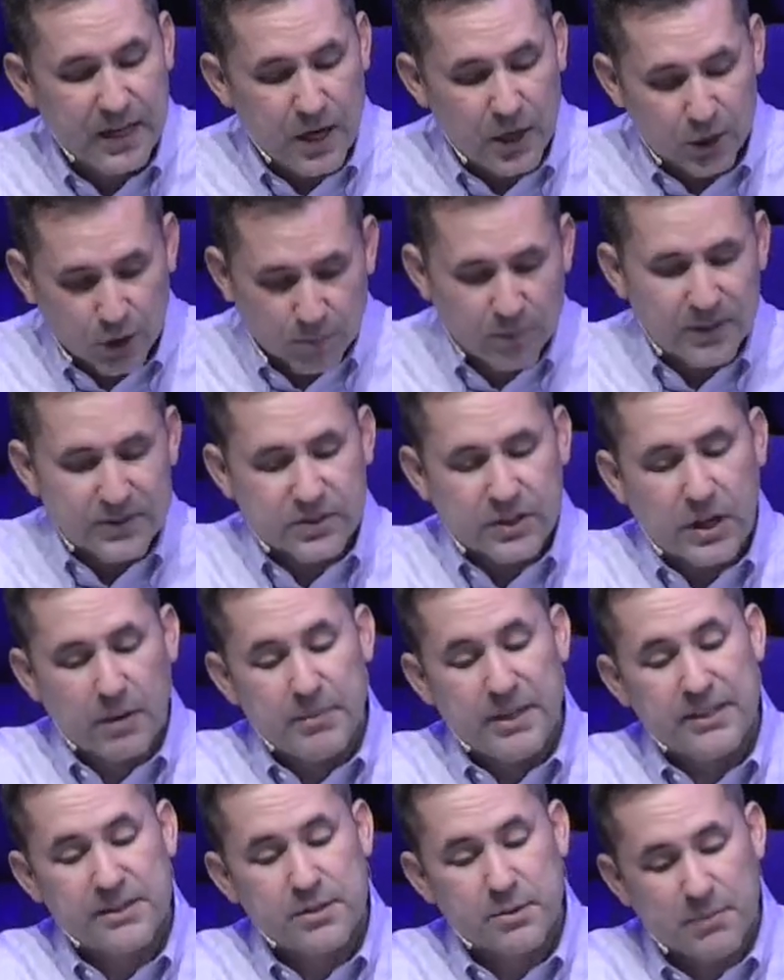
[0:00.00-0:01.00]
you must come
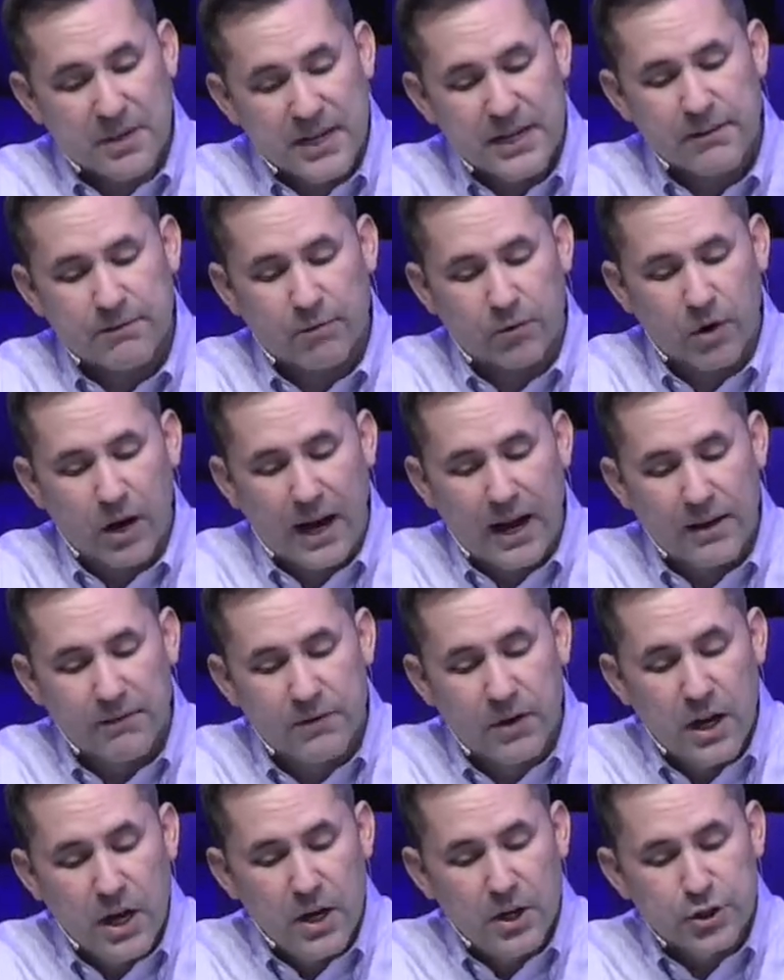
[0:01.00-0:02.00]
in to me, for I have
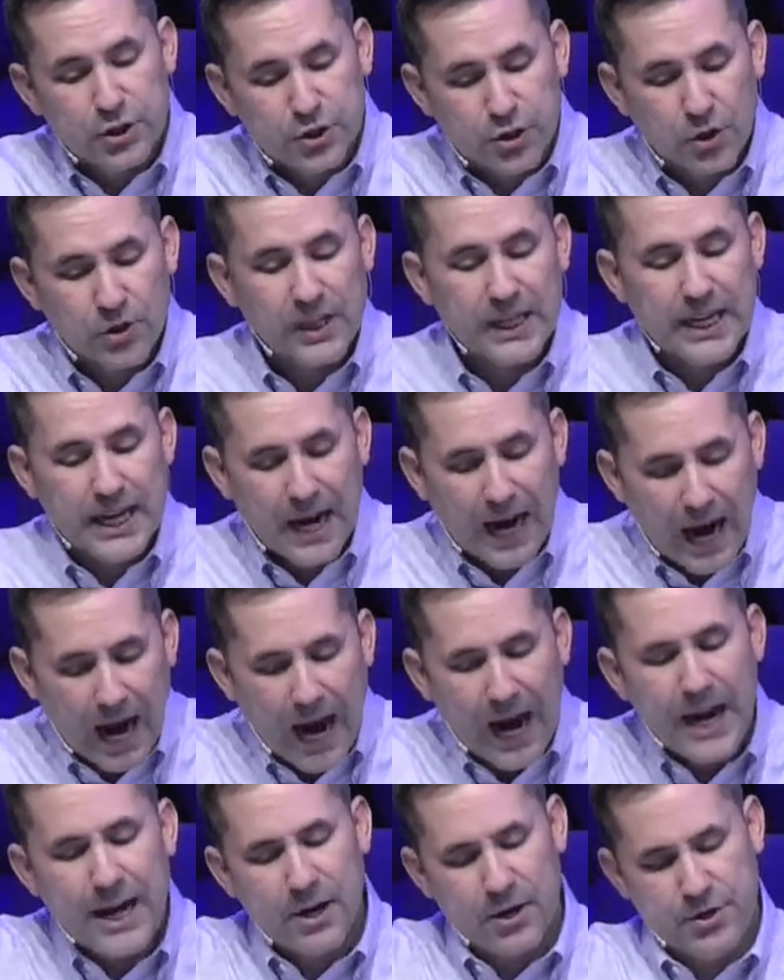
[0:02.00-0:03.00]
surely
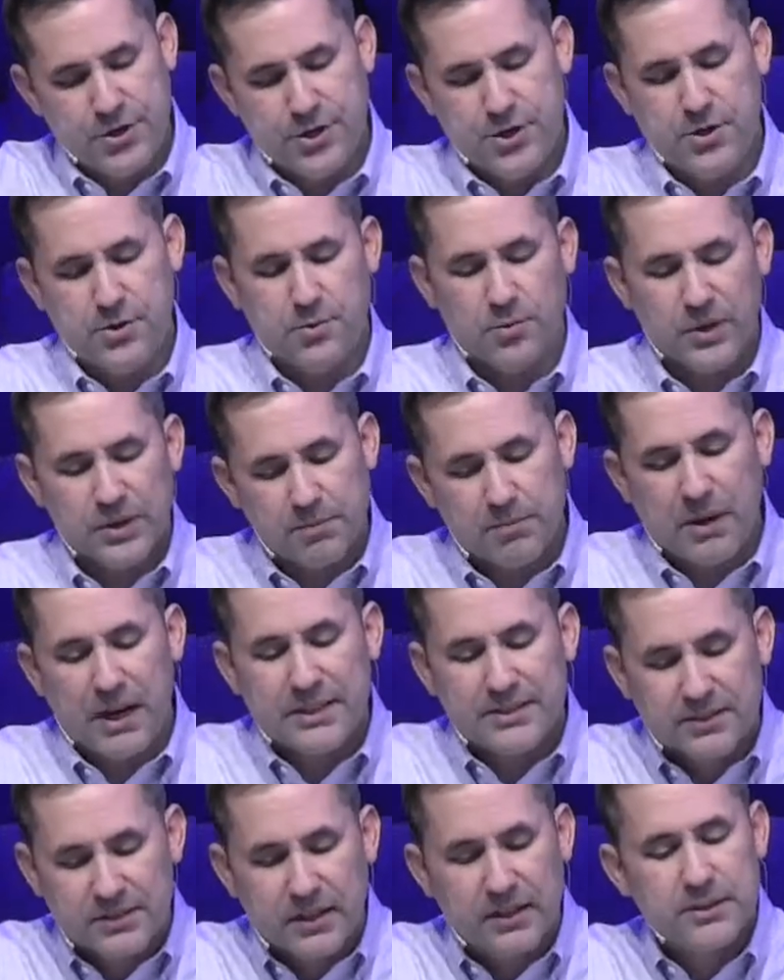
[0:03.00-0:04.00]
hired you with my
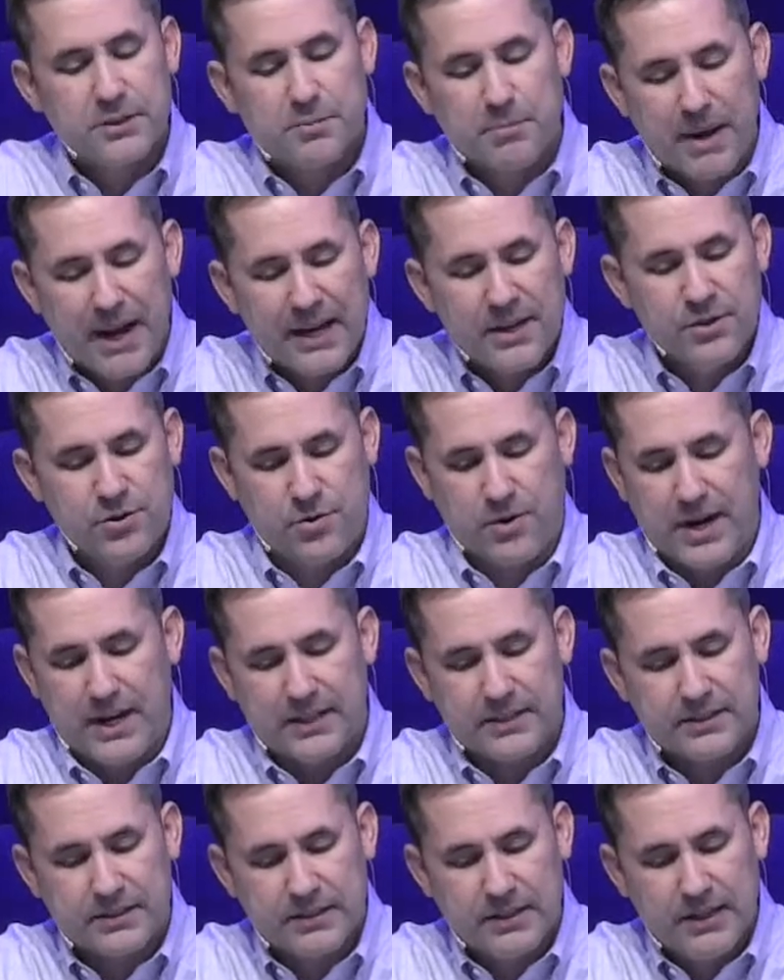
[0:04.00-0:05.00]
son's
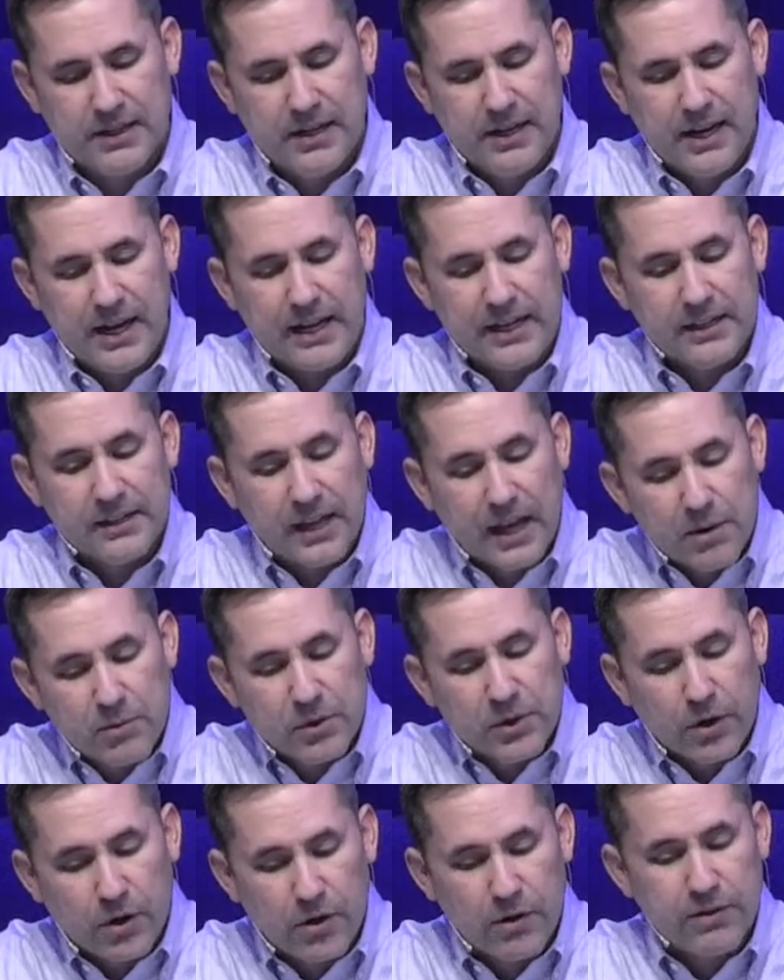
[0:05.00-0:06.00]
mandrakes. And he lay
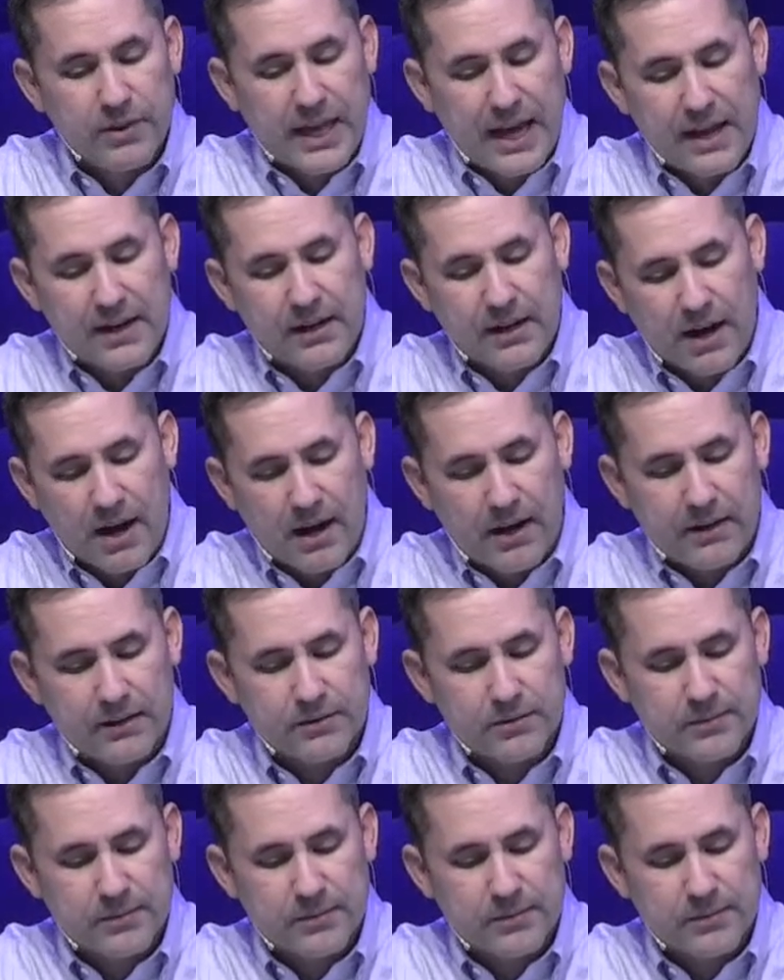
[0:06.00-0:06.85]
with her that night.